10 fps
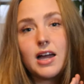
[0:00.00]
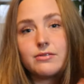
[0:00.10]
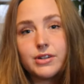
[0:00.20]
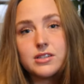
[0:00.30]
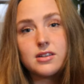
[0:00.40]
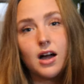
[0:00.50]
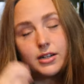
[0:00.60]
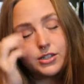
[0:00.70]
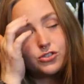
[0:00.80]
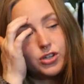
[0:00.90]
I
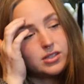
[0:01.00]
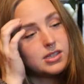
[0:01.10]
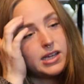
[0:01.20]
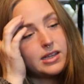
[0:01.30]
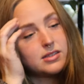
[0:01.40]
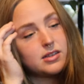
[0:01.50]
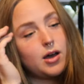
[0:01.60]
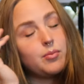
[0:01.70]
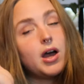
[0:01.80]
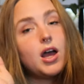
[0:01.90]
restocked just to get
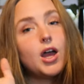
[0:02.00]
some